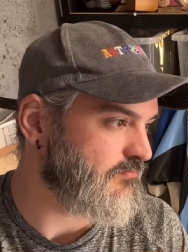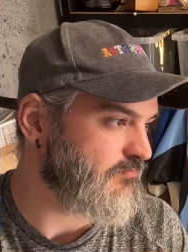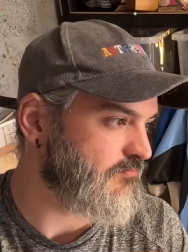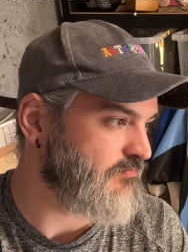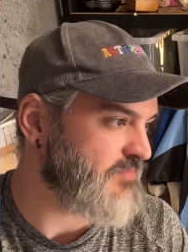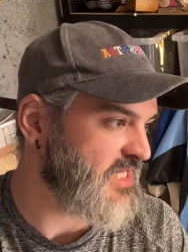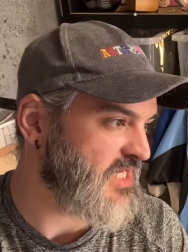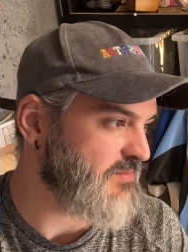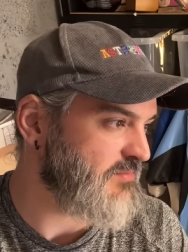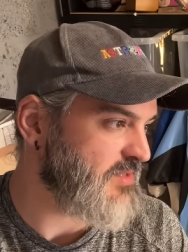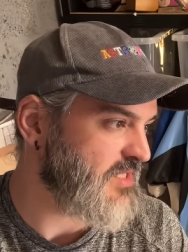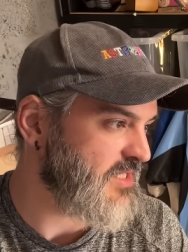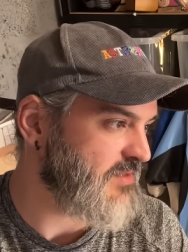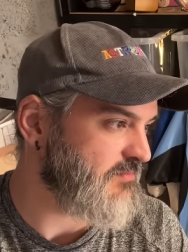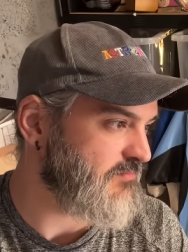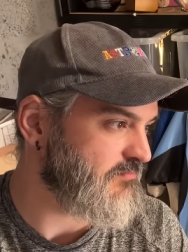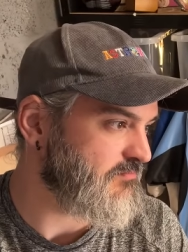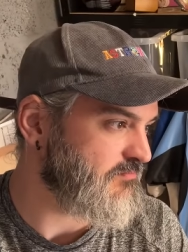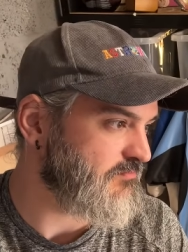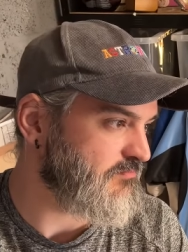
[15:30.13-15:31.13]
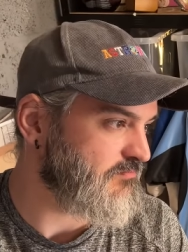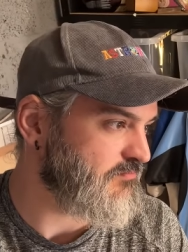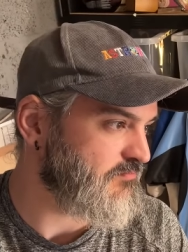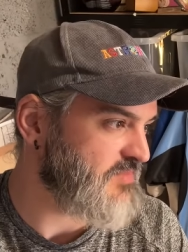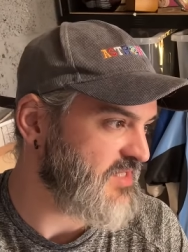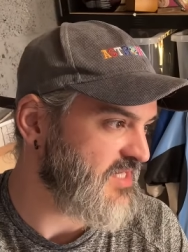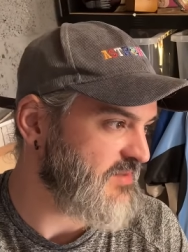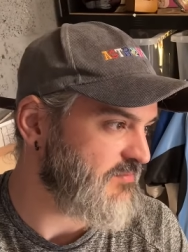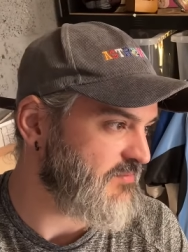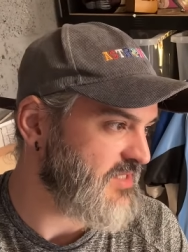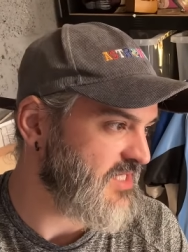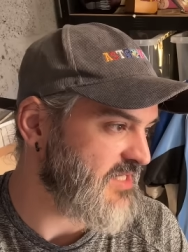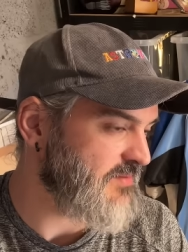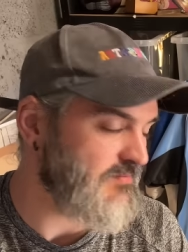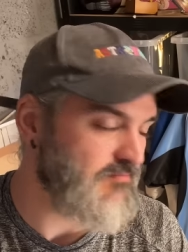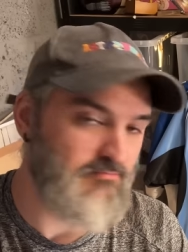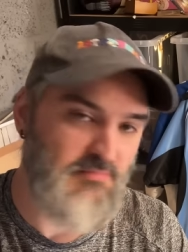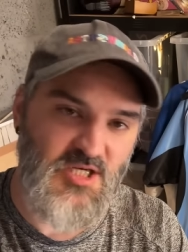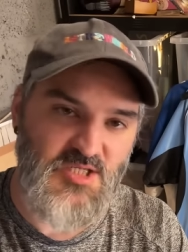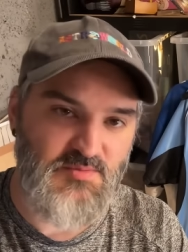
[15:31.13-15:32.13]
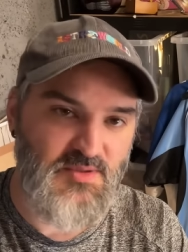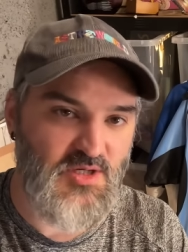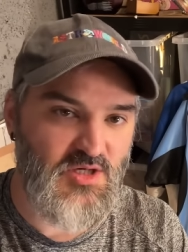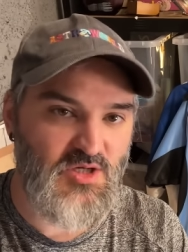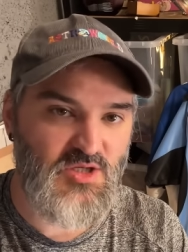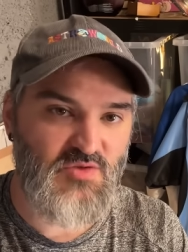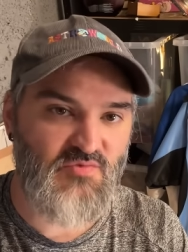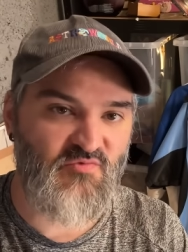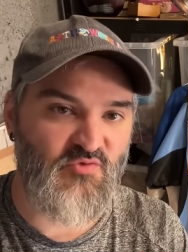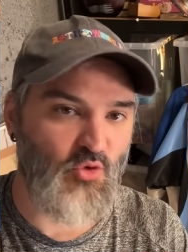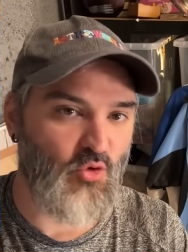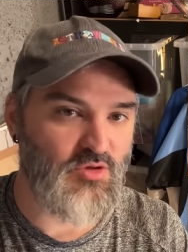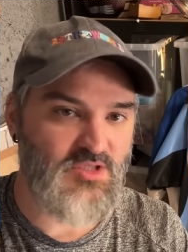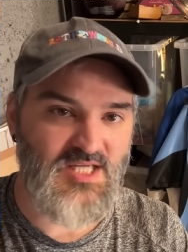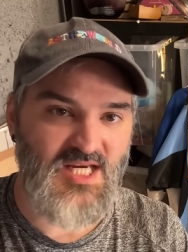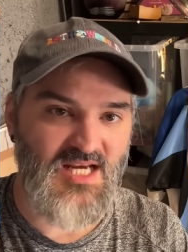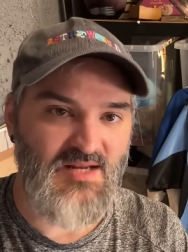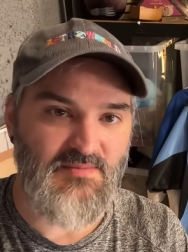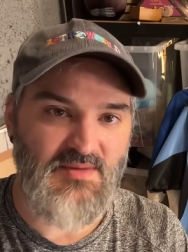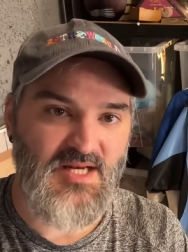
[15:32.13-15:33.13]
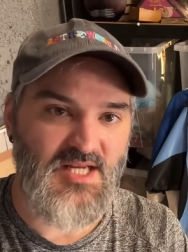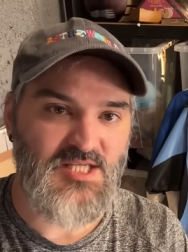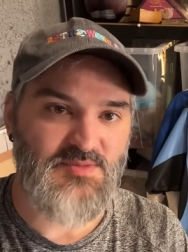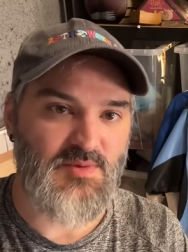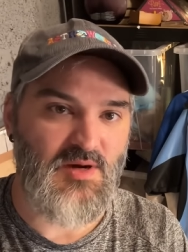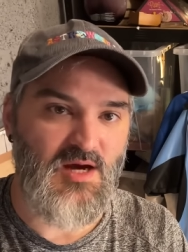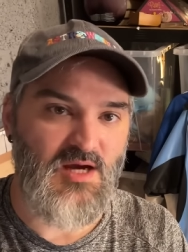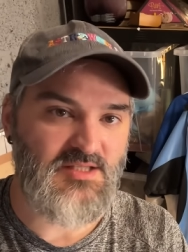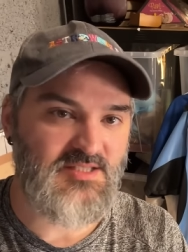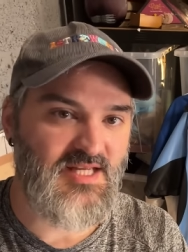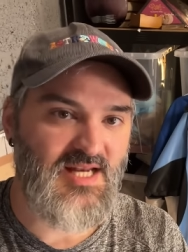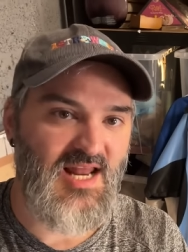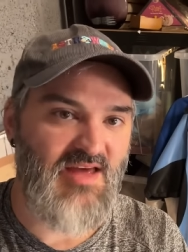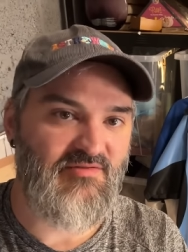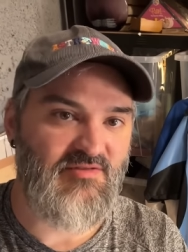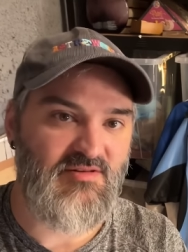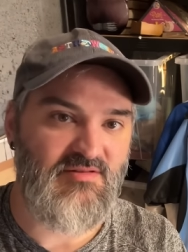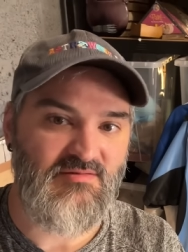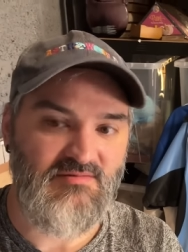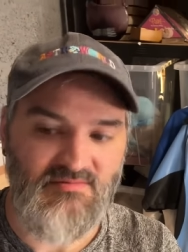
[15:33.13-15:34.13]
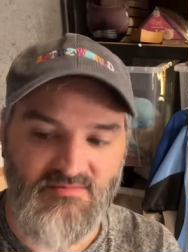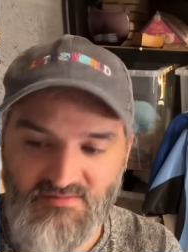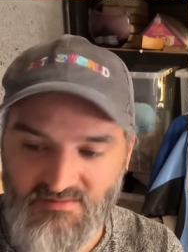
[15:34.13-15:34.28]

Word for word: Beep, beep, beep, beep. Must be fourteen minutes past eleven.